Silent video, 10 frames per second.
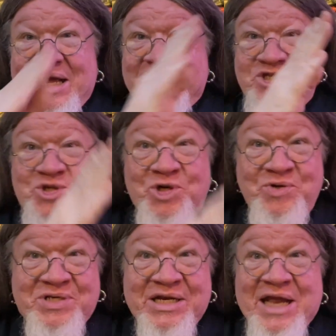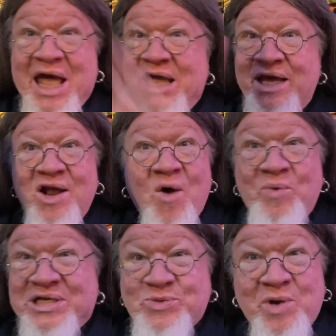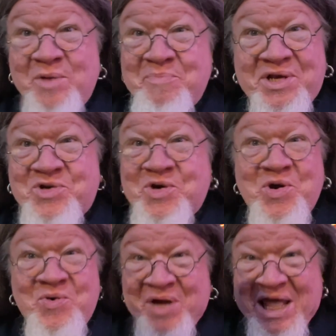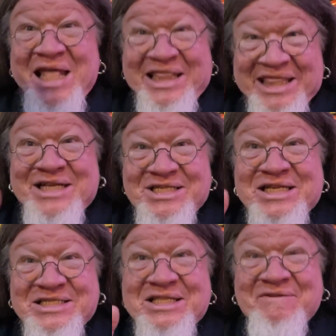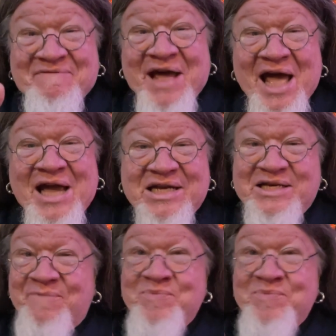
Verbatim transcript: It's true today, it always will be true. This is the fact.